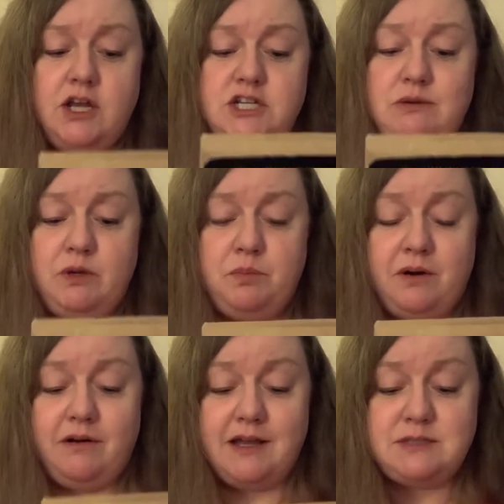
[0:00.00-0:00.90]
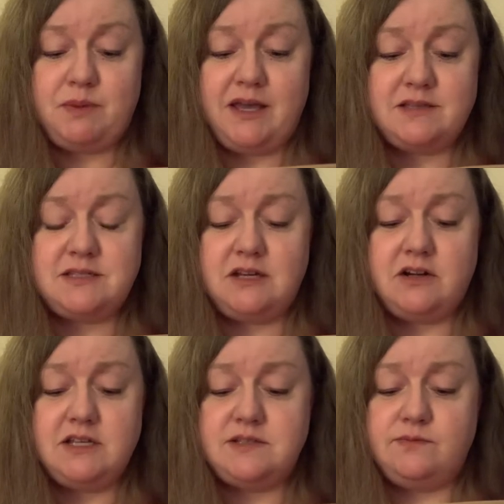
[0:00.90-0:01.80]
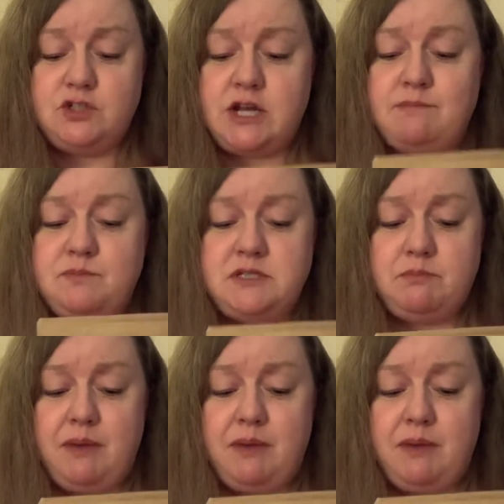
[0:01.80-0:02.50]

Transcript: she would progress by a series of jumps,